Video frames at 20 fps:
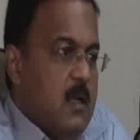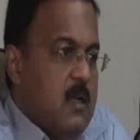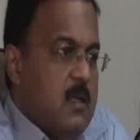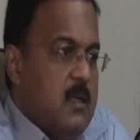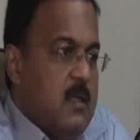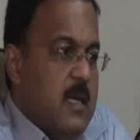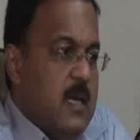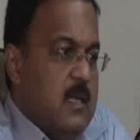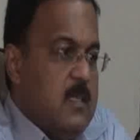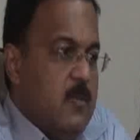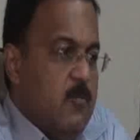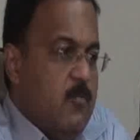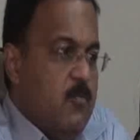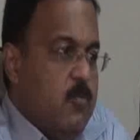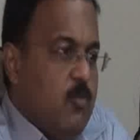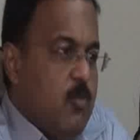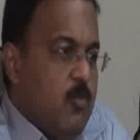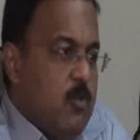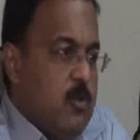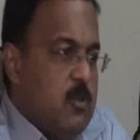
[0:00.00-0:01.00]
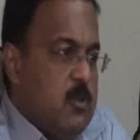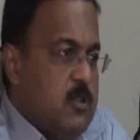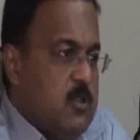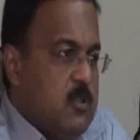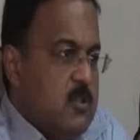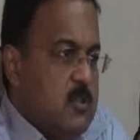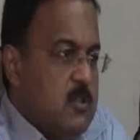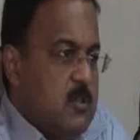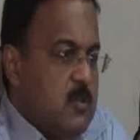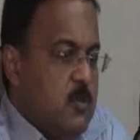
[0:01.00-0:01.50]
that the
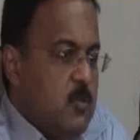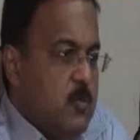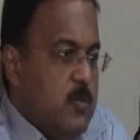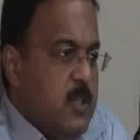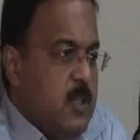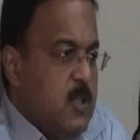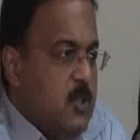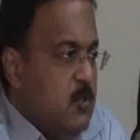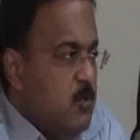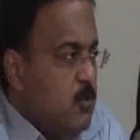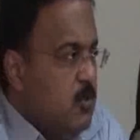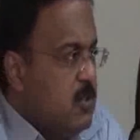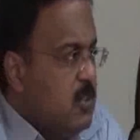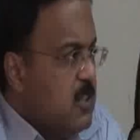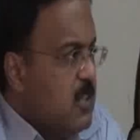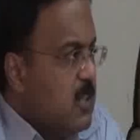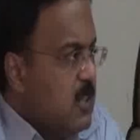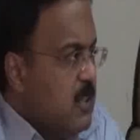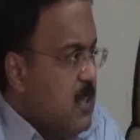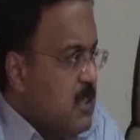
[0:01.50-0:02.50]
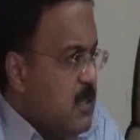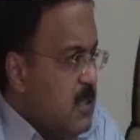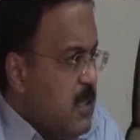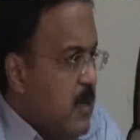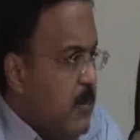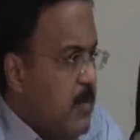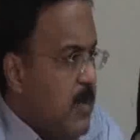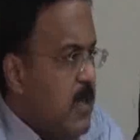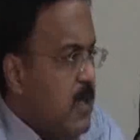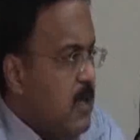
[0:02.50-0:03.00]
force to be used
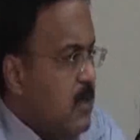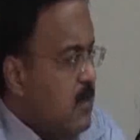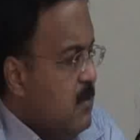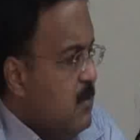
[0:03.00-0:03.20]
reasonably